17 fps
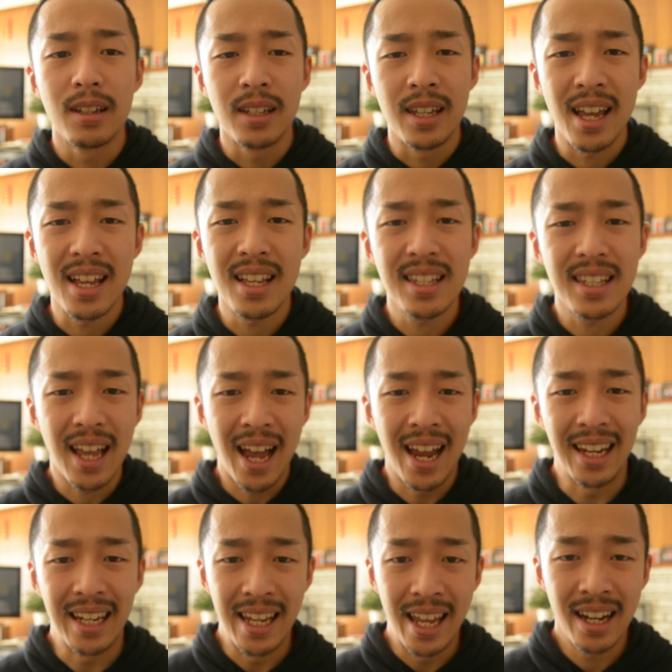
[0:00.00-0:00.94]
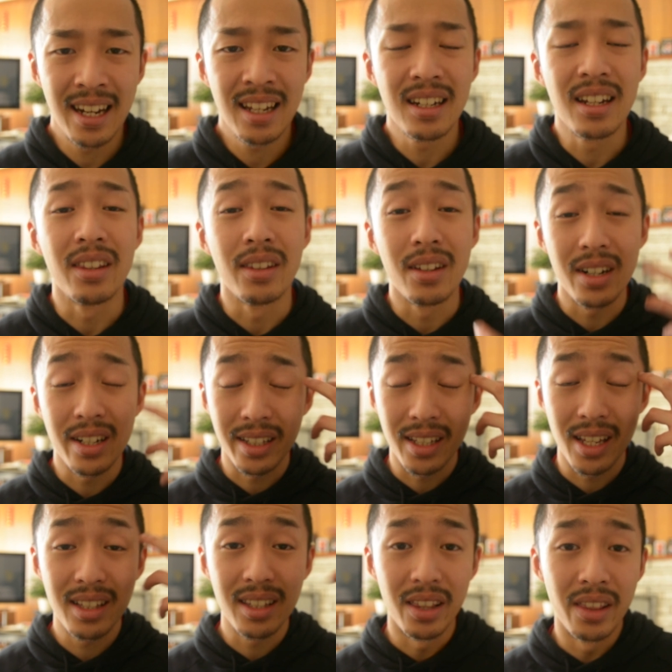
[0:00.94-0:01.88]
yes, I get it in their
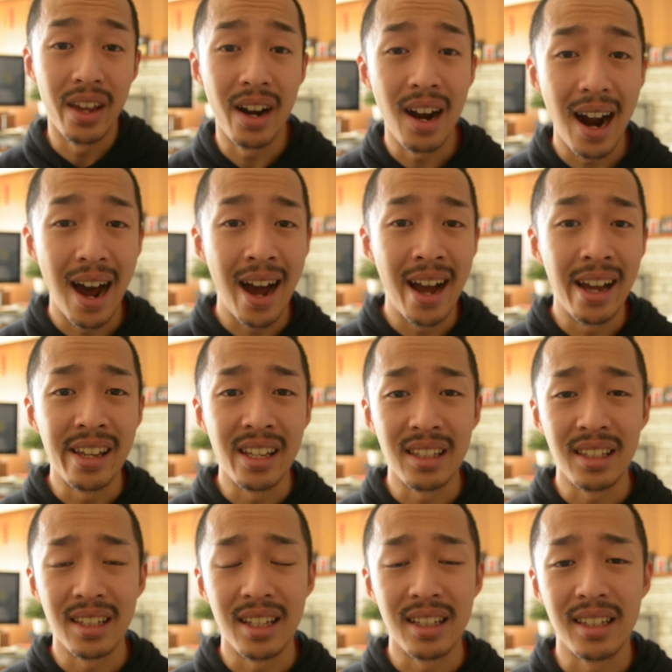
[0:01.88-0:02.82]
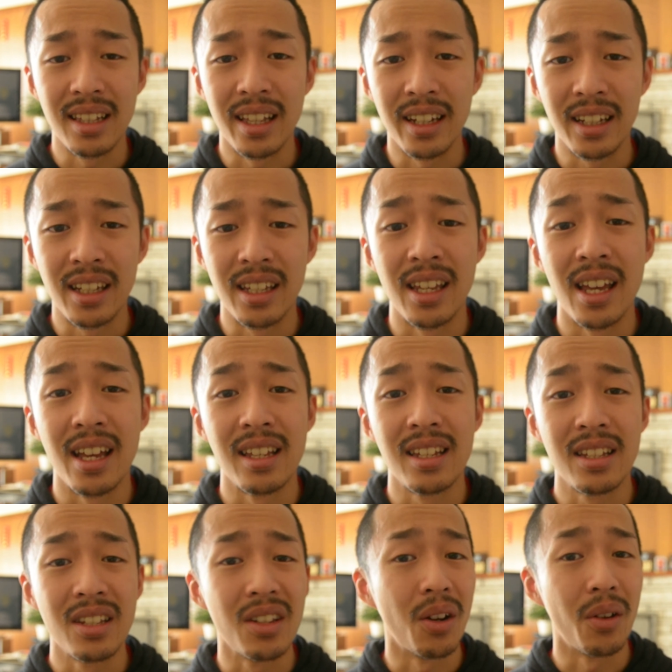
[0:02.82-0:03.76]
sense, in their eyes. It's like,
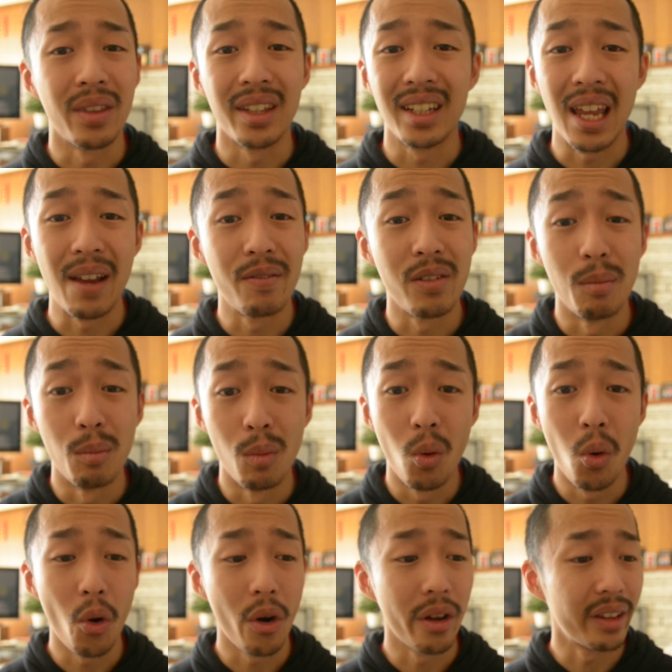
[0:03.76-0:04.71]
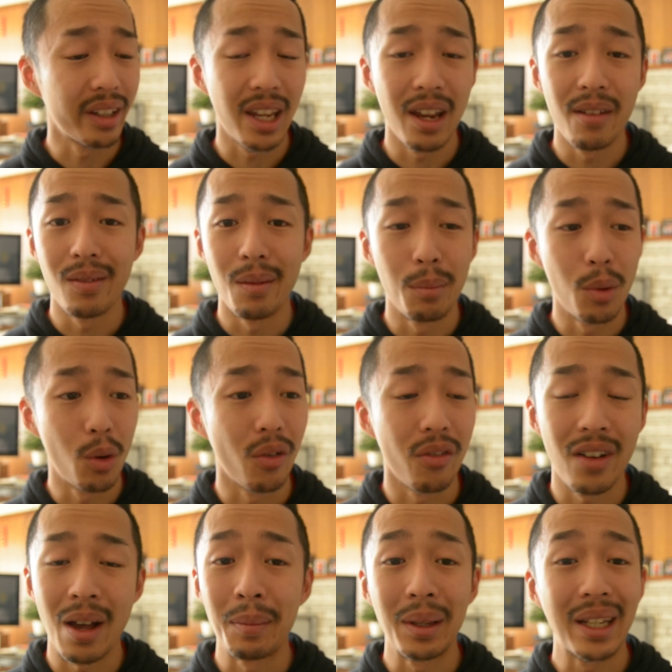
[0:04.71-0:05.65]
yes, you know, they came from war, they came from broken
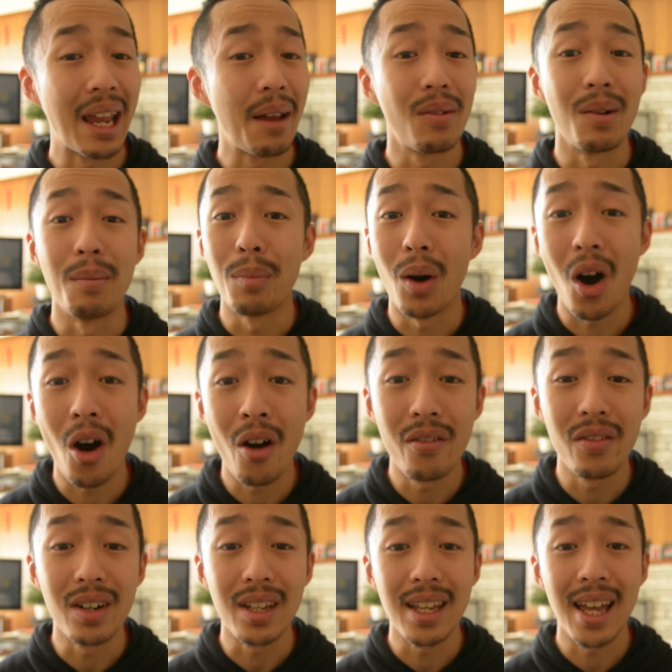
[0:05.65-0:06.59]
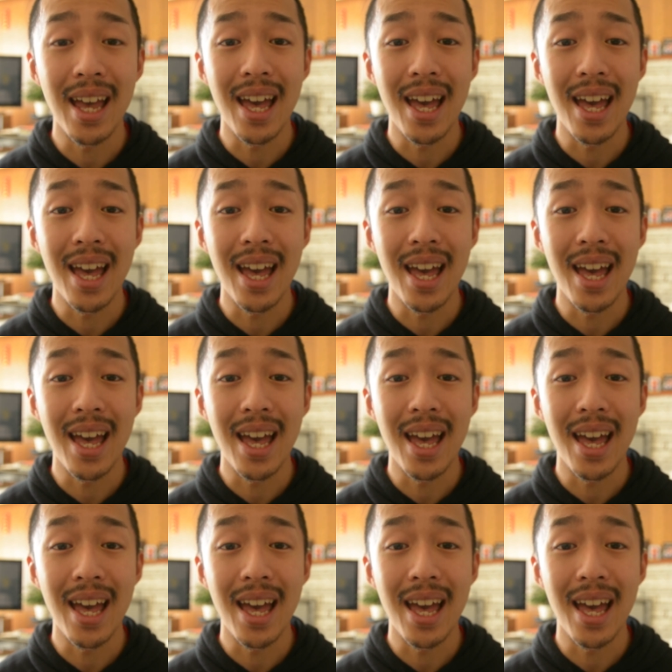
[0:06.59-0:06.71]
family, they came from poverty,